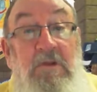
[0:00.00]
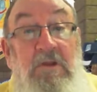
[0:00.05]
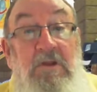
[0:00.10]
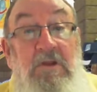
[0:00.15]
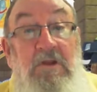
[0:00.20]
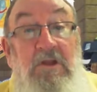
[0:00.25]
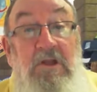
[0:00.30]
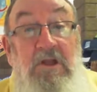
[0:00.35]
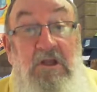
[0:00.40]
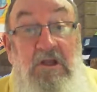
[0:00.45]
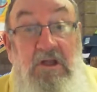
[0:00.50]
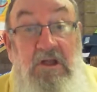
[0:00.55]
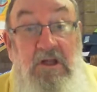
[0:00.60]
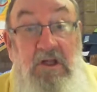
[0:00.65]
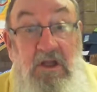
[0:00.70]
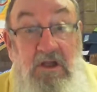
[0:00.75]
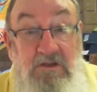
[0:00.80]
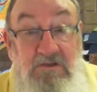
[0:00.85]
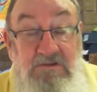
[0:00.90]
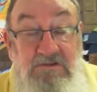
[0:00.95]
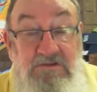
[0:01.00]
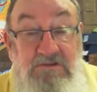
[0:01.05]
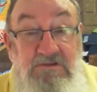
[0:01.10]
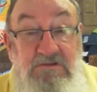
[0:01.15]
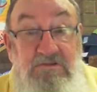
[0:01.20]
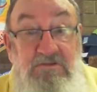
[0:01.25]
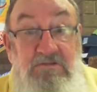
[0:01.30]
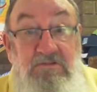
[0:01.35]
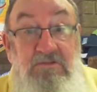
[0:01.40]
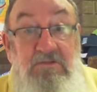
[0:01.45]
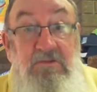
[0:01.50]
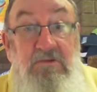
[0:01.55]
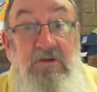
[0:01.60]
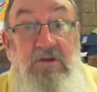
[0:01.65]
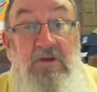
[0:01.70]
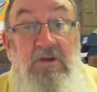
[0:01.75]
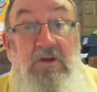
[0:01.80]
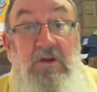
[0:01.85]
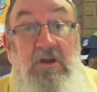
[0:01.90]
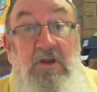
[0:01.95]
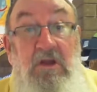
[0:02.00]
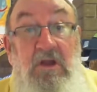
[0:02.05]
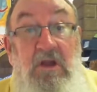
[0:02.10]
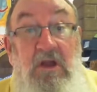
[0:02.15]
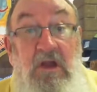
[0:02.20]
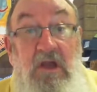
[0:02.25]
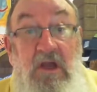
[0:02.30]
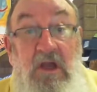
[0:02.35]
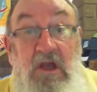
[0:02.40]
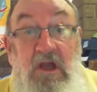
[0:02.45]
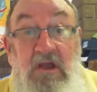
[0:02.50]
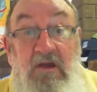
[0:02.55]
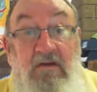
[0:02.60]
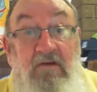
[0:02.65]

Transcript: enclosed, a